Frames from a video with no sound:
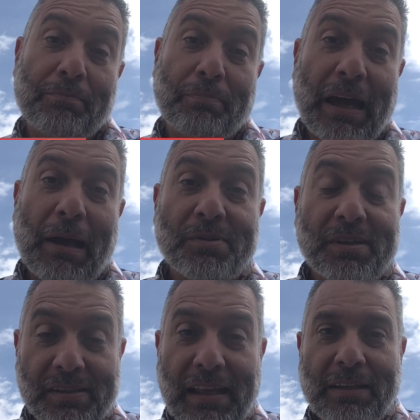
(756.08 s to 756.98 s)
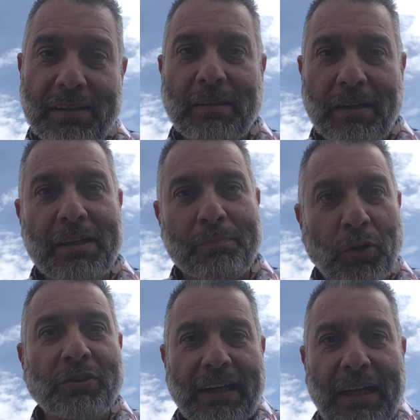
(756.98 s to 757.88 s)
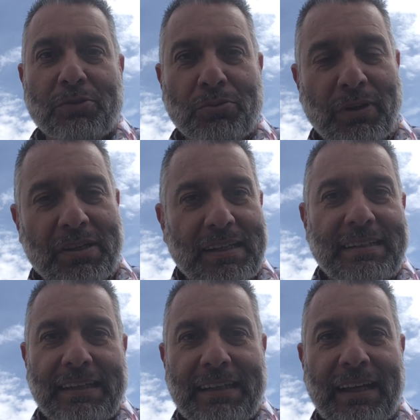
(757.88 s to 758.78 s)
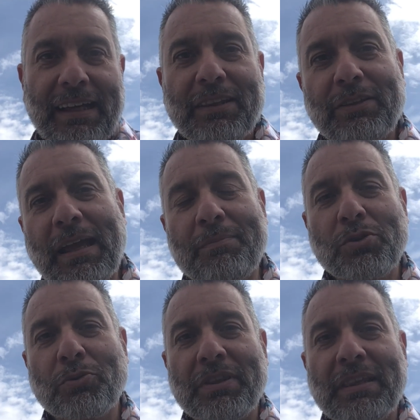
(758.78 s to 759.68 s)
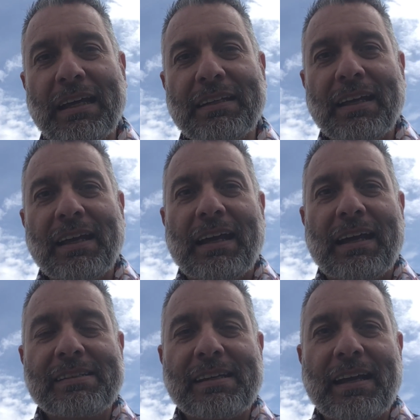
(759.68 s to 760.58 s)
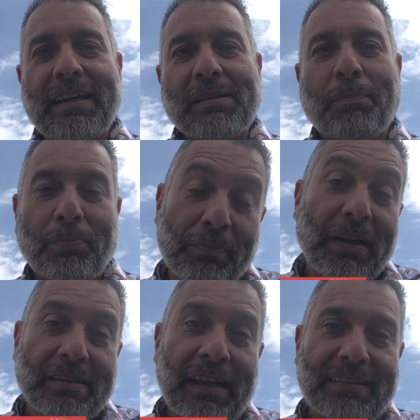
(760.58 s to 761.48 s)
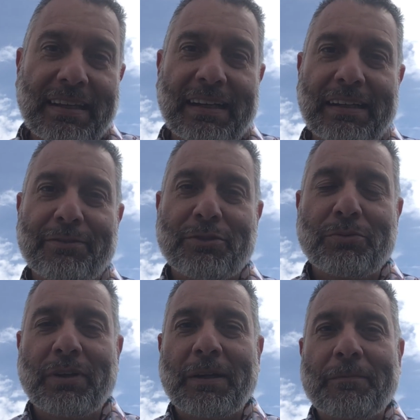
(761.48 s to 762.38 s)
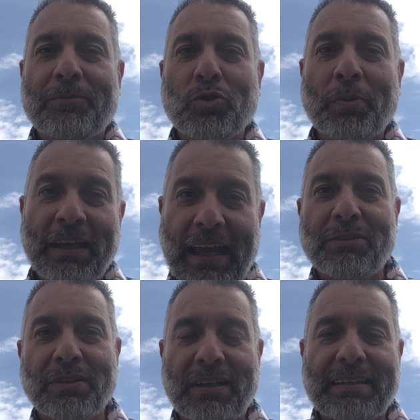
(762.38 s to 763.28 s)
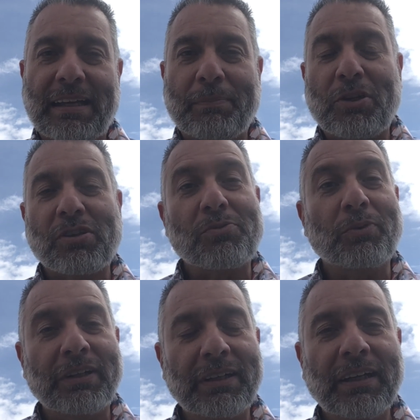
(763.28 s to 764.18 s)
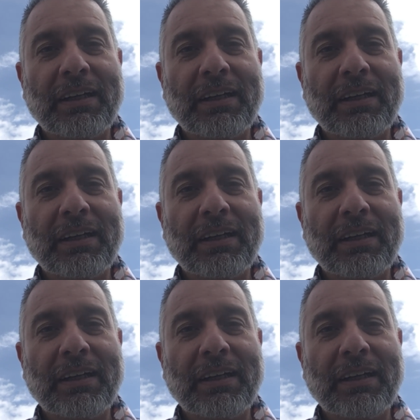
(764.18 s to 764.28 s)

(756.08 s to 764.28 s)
Perhaps is that he pointed out to City, them doing that as an alternative to being counter-attack, because that's where